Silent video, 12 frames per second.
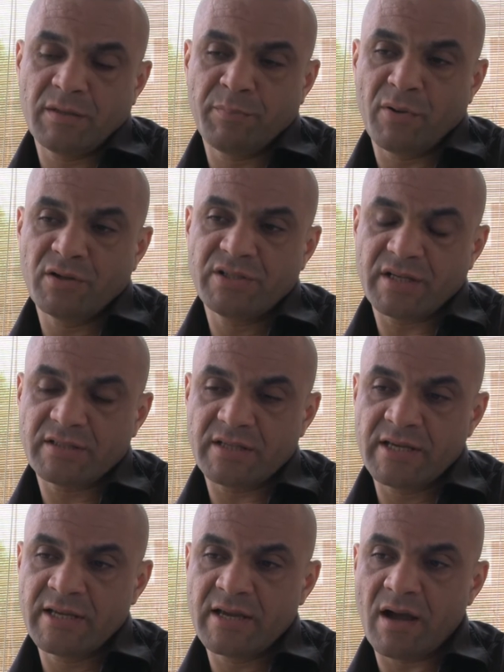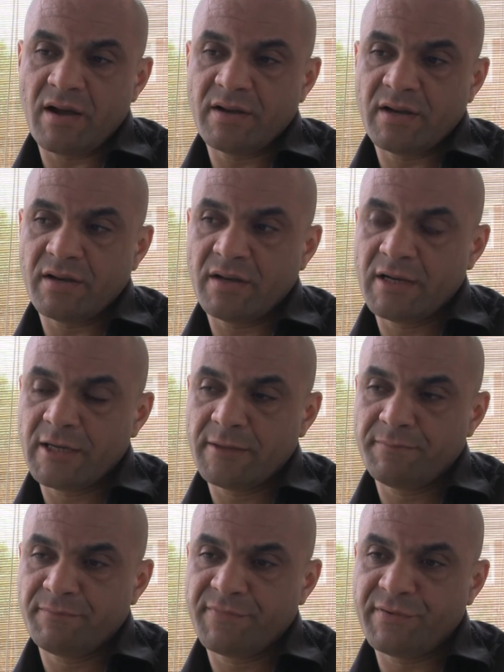a project in
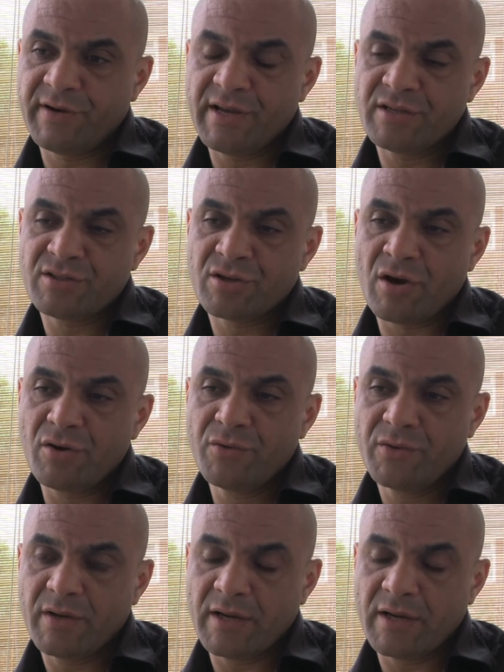Ghana 3 years ago.